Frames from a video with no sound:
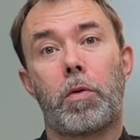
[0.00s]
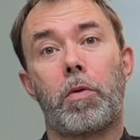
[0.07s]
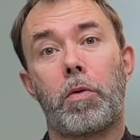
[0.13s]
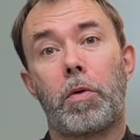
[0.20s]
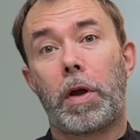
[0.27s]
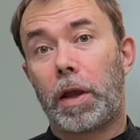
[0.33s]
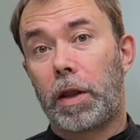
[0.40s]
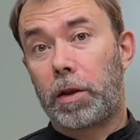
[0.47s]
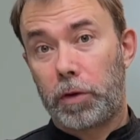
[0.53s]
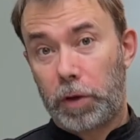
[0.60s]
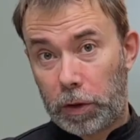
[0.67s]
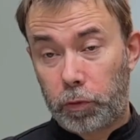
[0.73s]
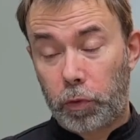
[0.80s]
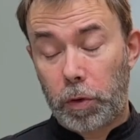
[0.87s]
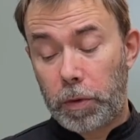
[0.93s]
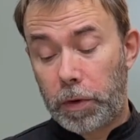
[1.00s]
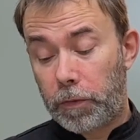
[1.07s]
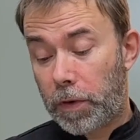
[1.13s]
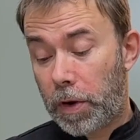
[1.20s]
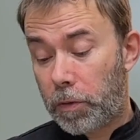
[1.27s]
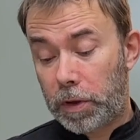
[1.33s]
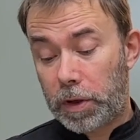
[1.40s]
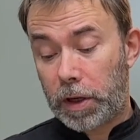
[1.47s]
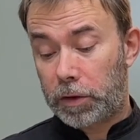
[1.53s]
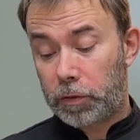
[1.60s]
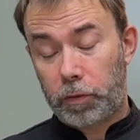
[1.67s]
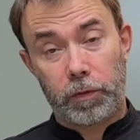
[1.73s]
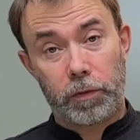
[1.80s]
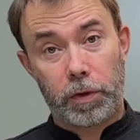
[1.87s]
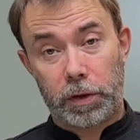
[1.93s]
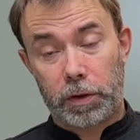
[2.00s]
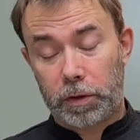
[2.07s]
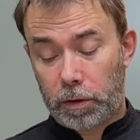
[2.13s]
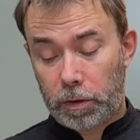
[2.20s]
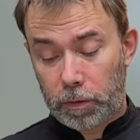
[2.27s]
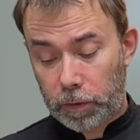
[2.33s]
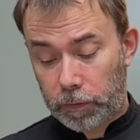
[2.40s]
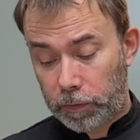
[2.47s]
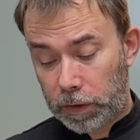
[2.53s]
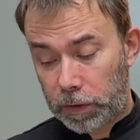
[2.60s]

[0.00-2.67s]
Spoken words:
and it will be very nice with this